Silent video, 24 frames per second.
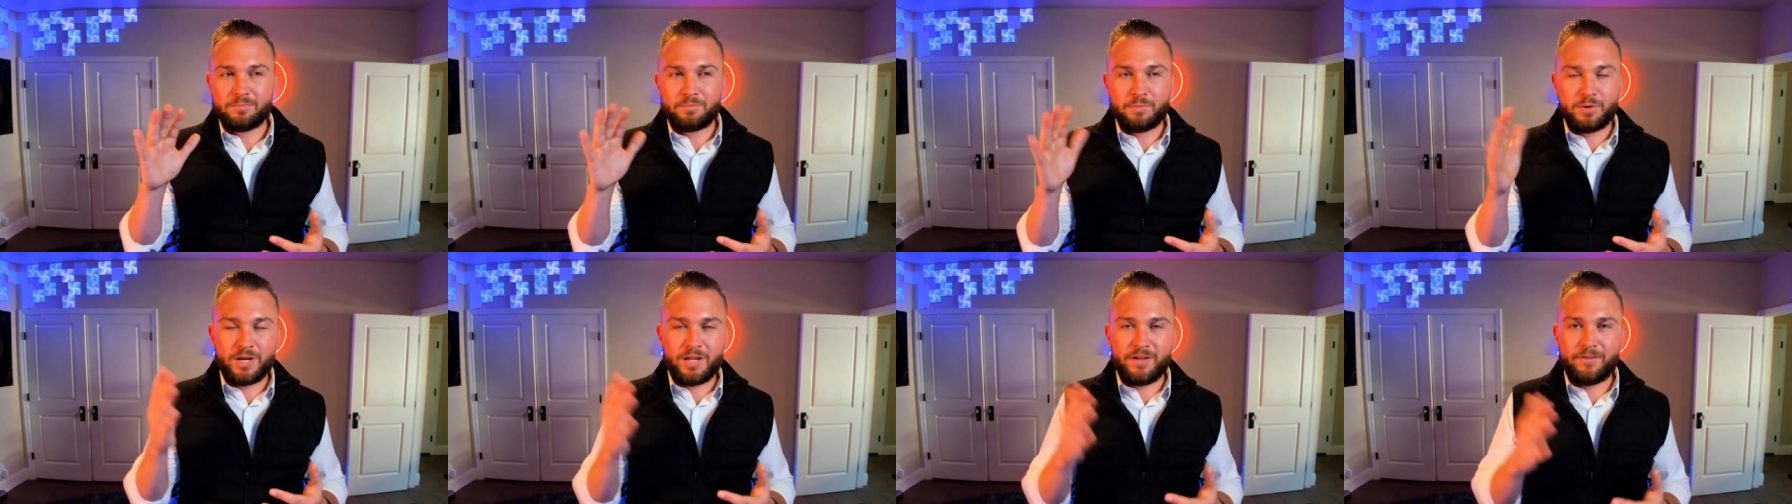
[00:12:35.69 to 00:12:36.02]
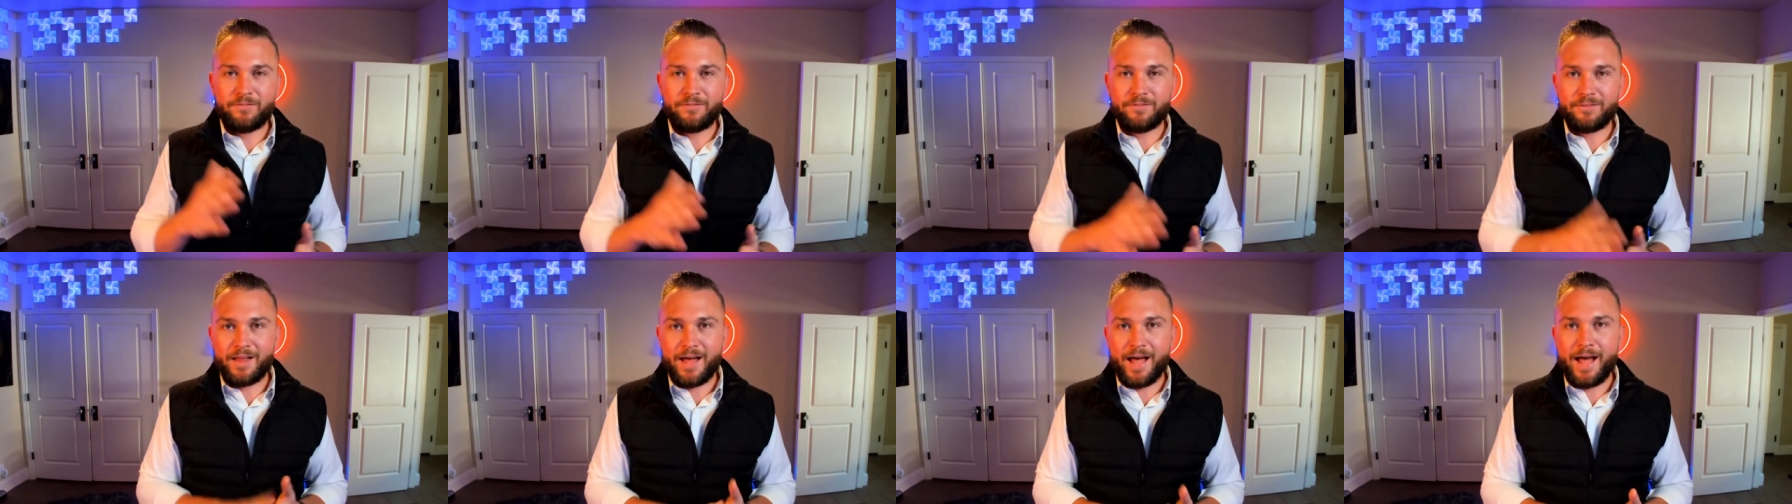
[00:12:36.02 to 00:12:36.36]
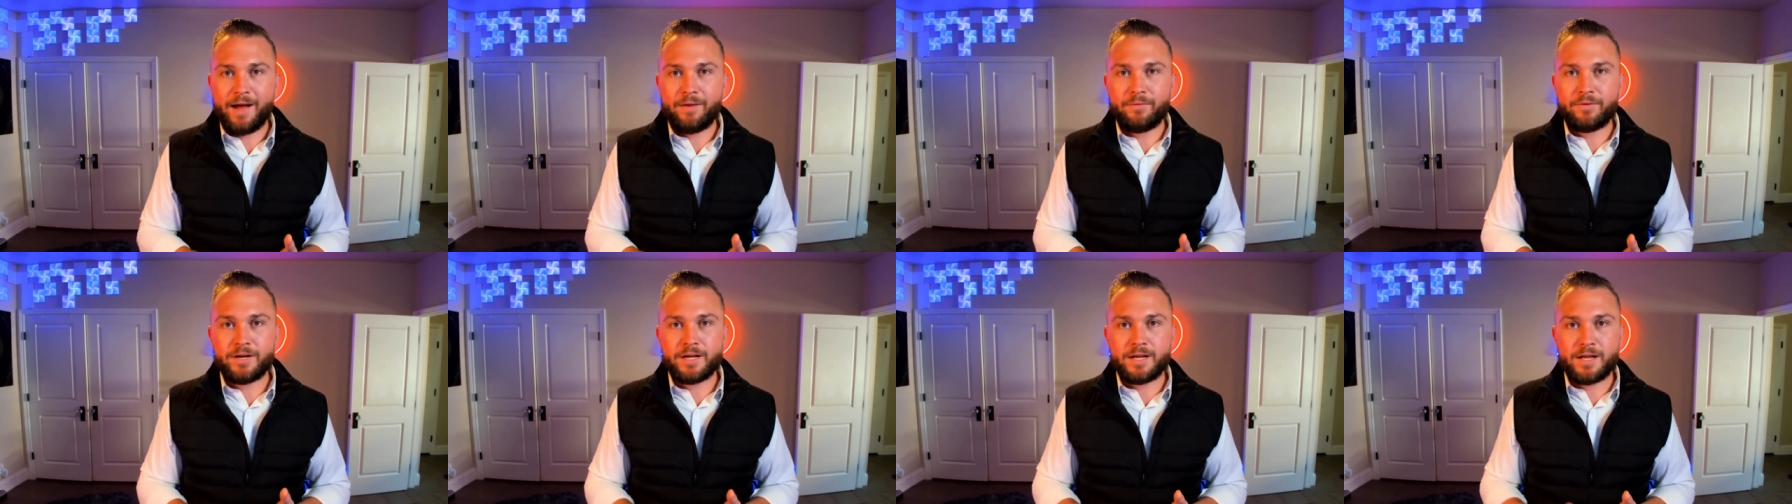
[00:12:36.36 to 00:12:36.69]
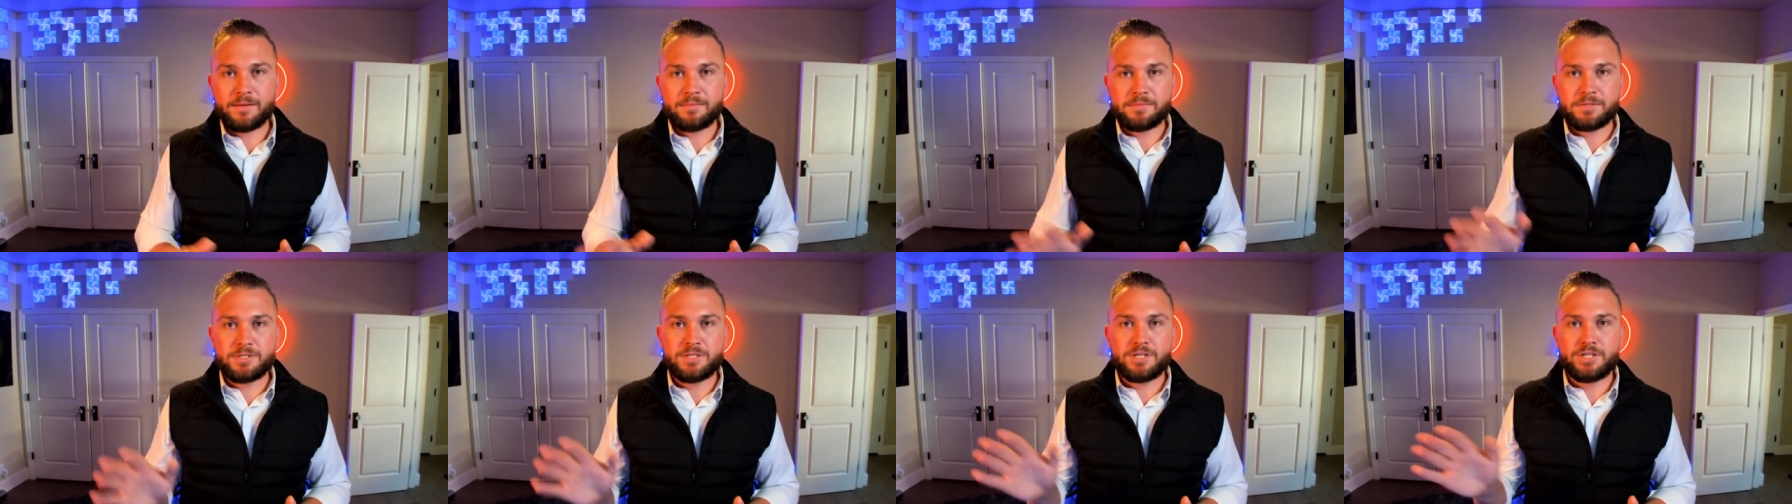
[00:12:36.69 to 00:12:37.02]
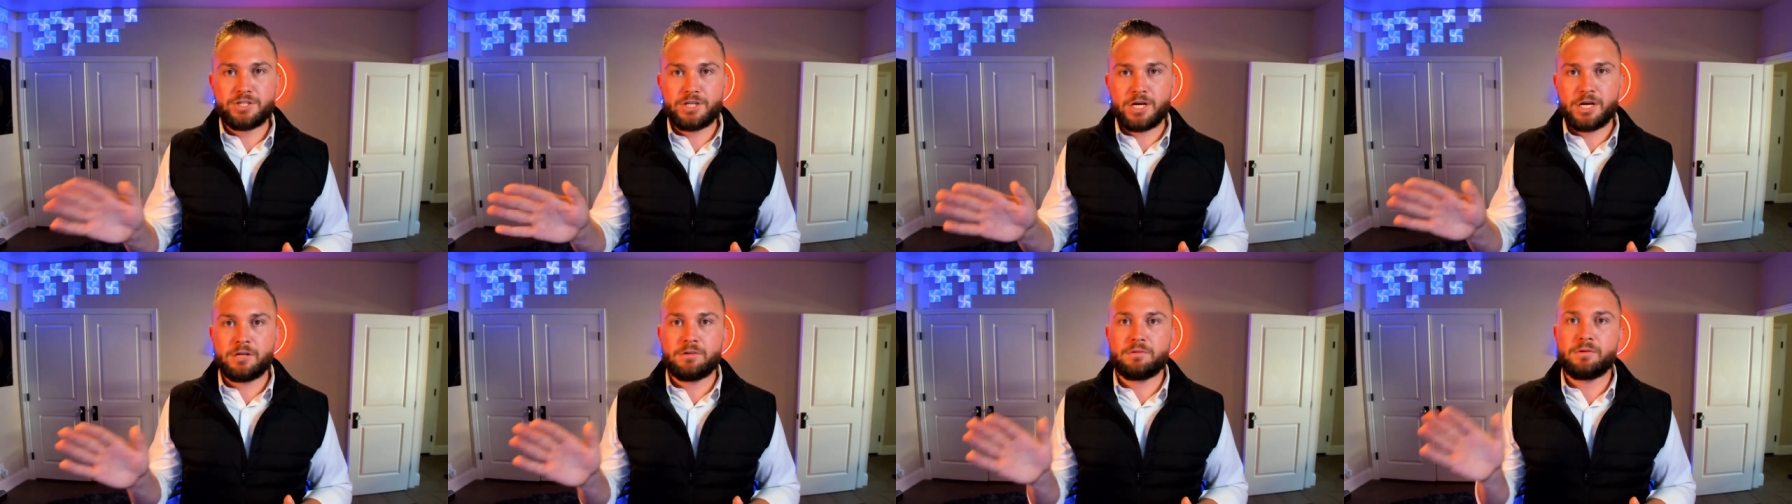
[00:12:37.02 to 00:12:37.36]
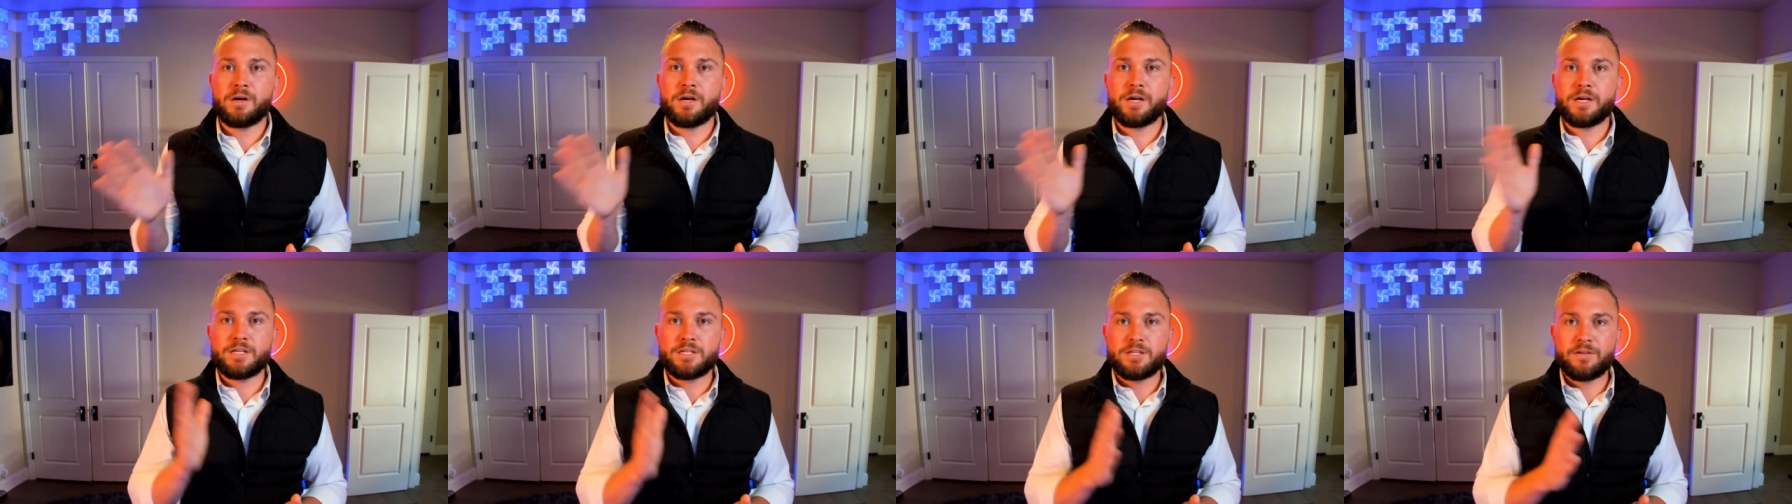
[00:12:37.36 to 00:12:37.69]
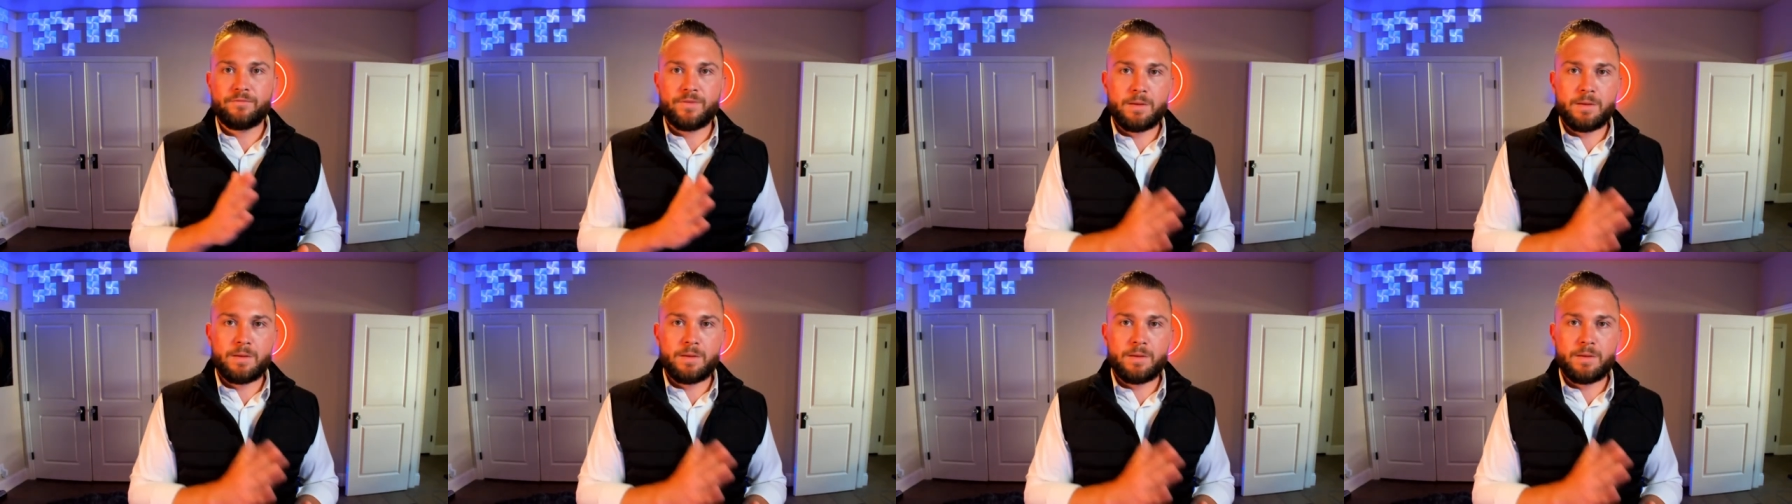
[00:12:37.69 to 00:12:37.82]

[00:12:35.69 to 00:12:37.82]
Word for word: pretty flat when it comes to January to